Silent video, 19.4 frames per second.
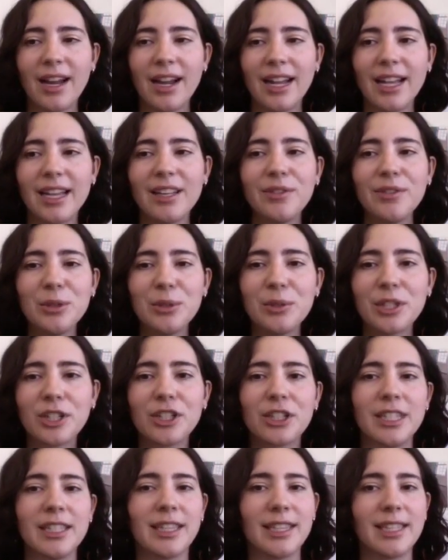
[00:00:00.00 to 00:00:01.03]
if you
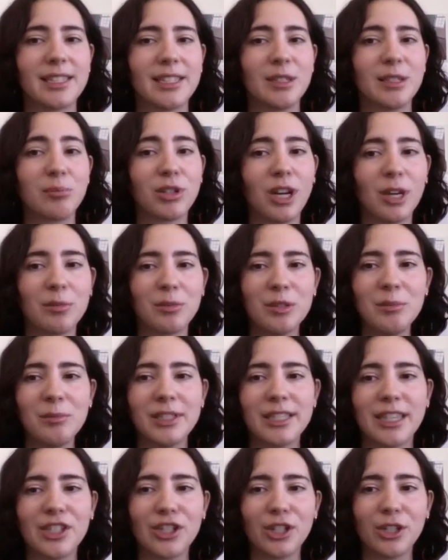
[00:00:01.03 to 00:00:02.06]
agree that this is a problem
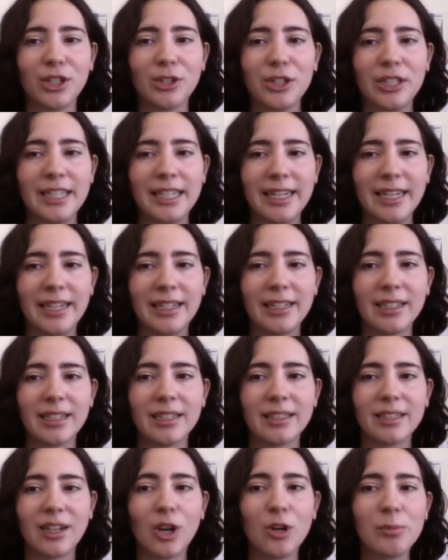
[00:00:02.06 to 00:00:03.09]
and that children need
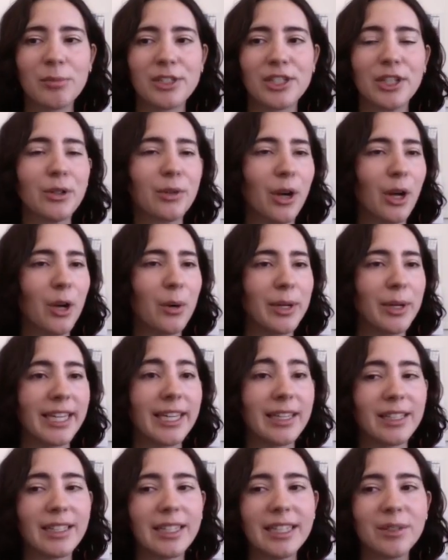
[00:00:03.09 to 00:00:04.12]
homes to grow and
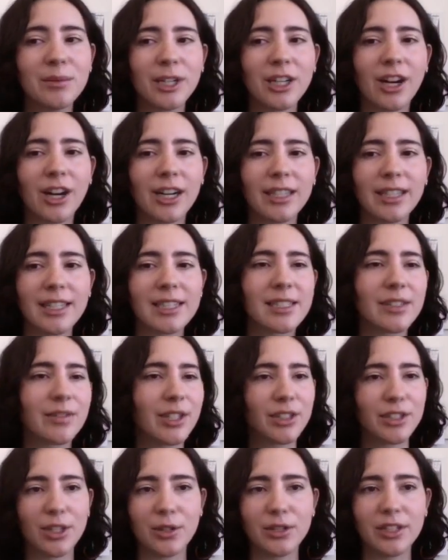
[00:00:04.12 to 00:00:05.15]
heal in, regardless of their
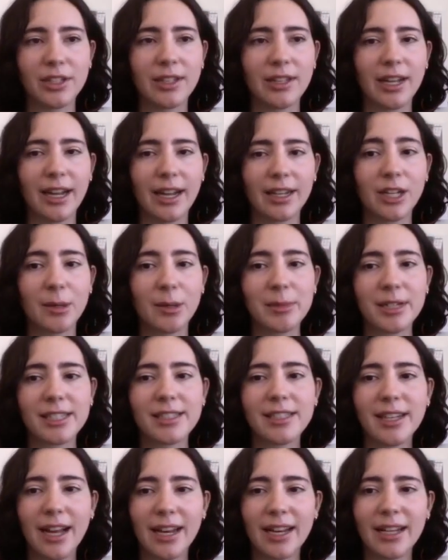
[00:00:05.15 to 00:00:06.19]
socioeconomic
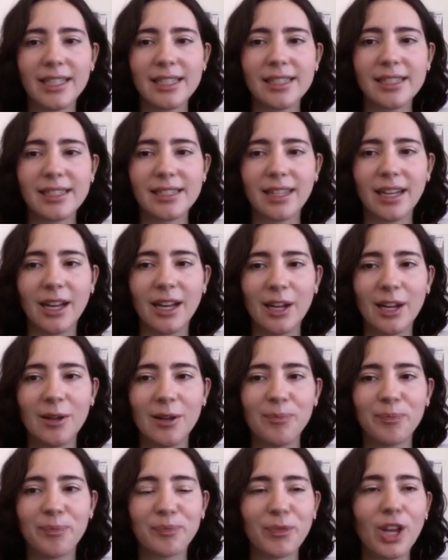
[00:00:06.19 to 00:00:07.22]
status,
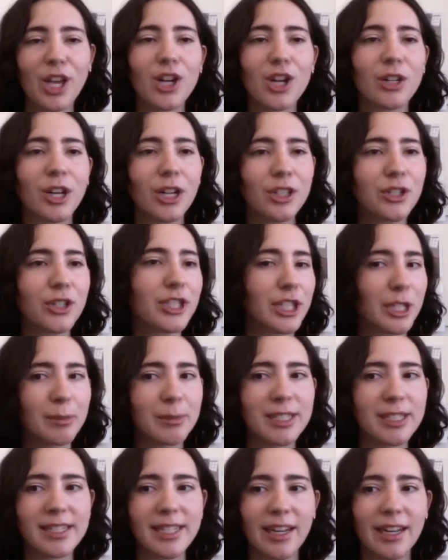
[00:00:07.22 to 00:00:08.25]
Crossroads
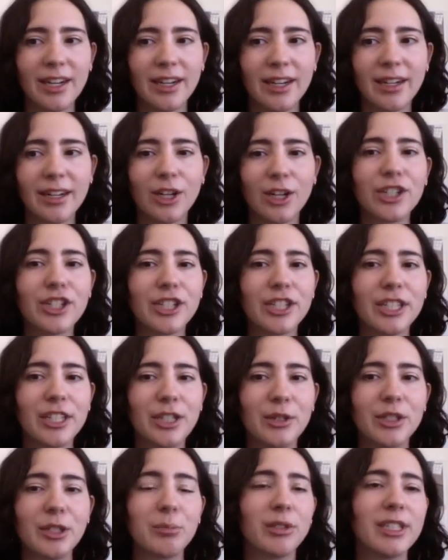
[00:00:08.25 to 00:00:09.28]
Urban Center urges you
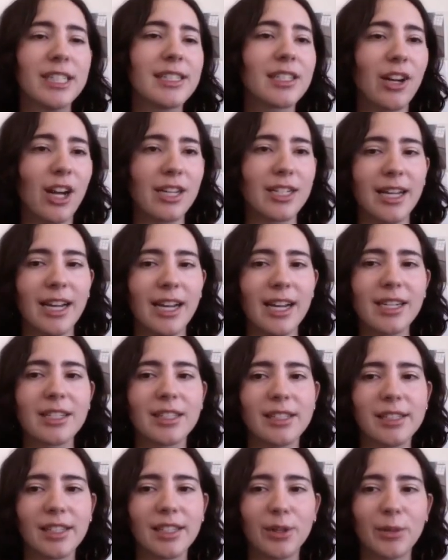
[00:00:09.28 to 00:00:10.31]
to please contact
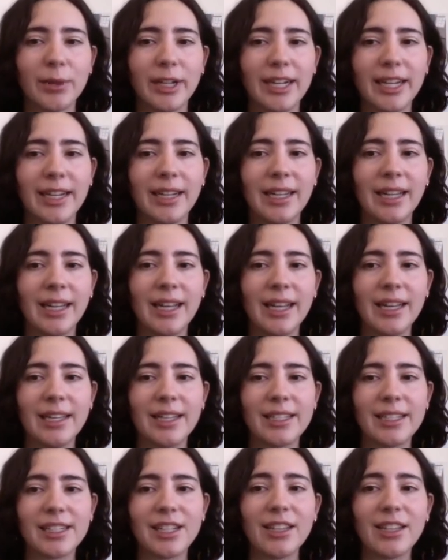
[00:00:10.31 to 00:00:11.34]
the 3
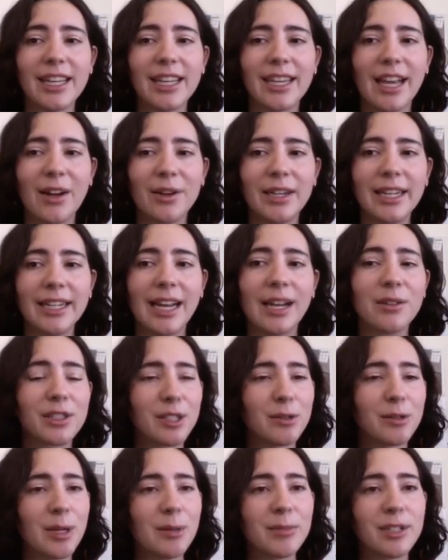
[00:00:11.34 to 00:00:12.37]
Salt Lake County
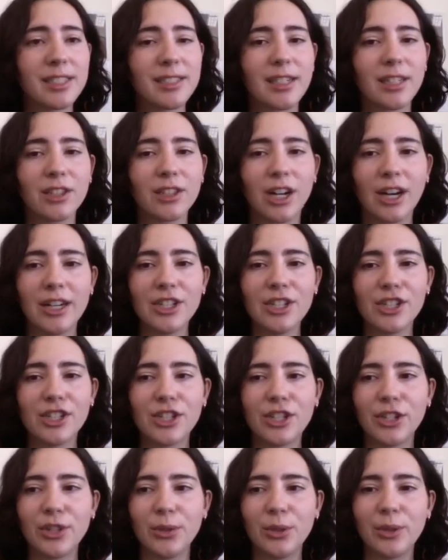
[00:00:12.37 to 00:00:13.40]
Council members at large
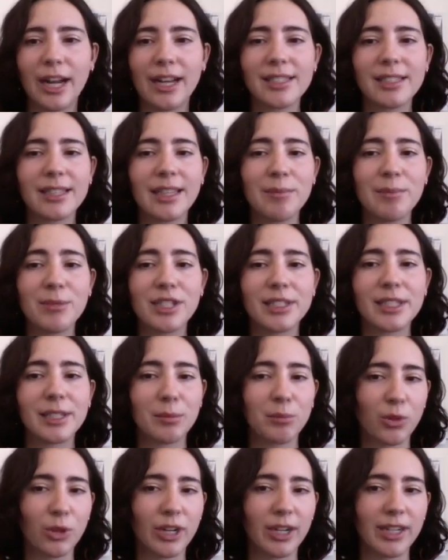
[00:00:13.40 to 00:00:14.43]
to ask them to
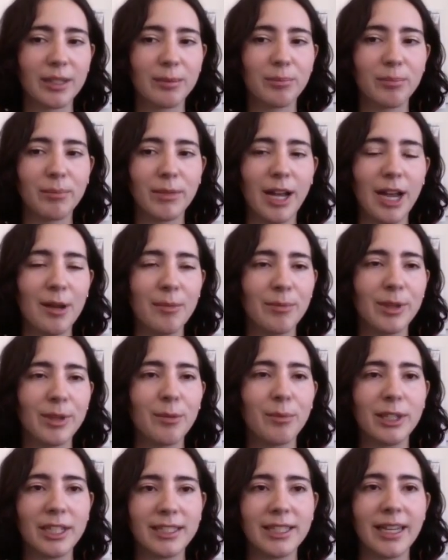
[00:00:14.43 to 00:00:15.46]
support the
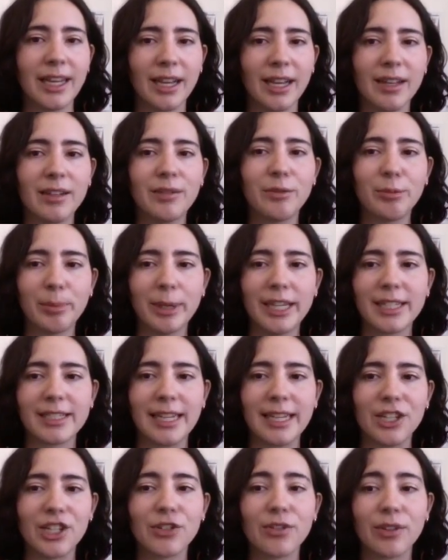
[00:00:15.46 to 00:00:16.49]
building of
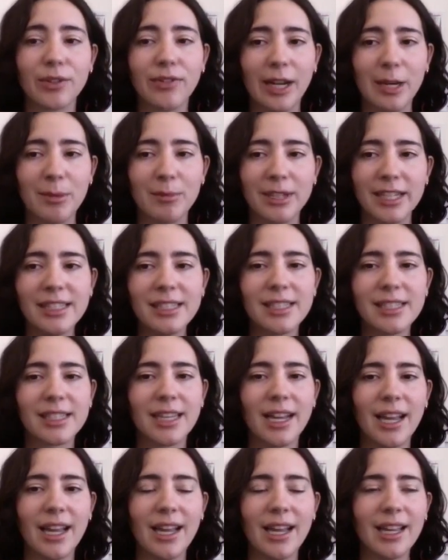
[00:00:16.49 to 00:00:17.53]
PSH for families
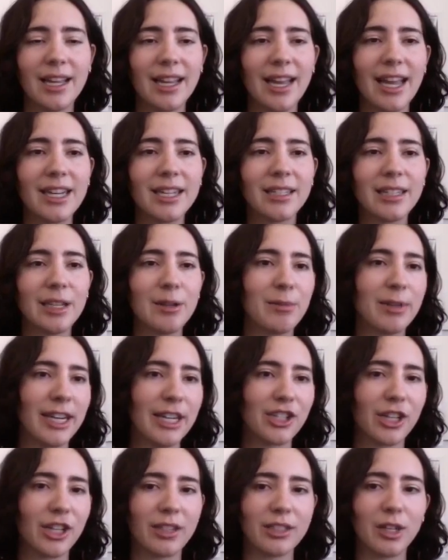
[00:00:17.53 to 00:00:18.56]
and eliminate
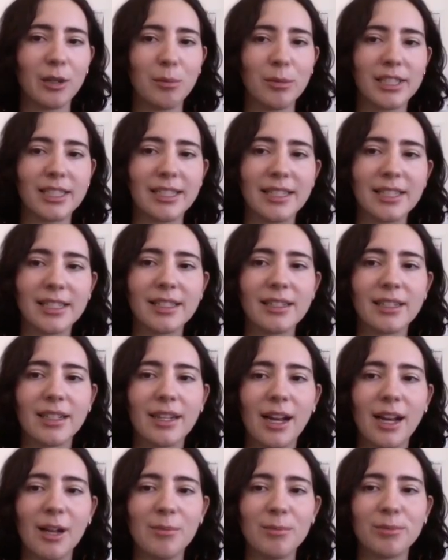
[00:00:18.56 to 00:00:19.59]
child homelessness.
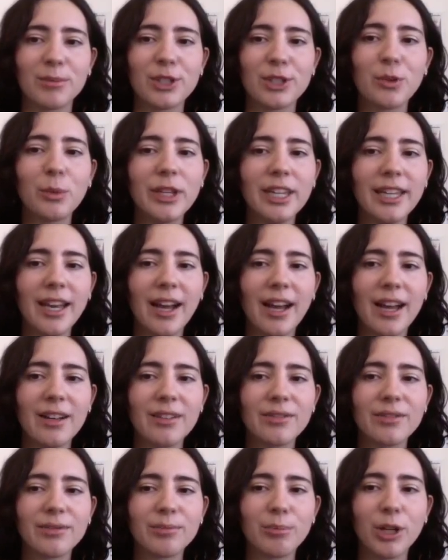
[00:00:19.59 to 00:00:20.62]
So we
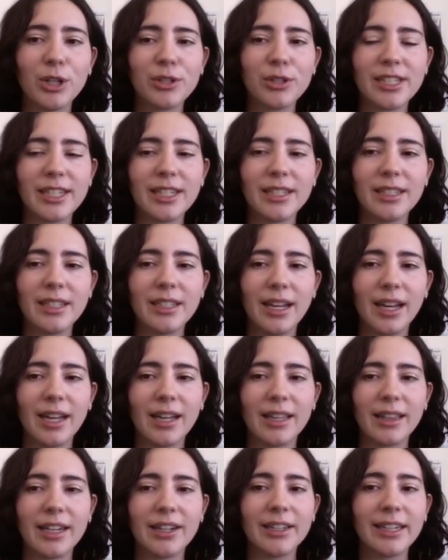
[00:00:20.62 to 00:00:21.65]
have posted
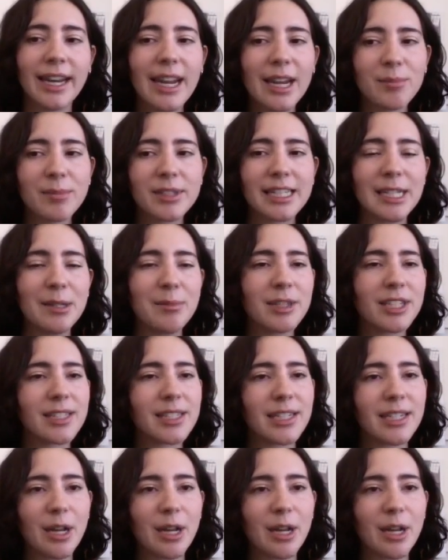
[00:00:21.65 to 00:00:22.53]
their names, emails, and